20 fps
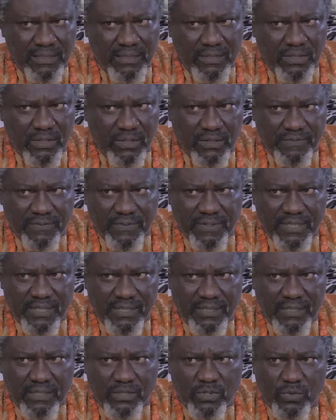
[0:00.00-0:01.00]
Don't forget
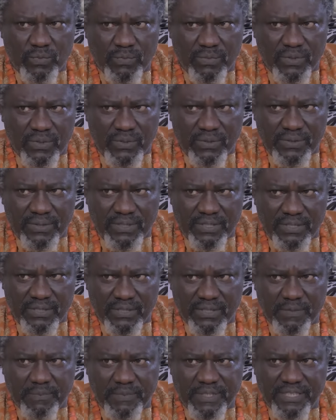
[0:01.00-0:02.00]
that tomorrow is a
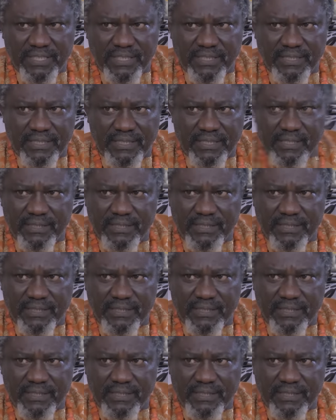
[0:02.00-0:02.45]
special day.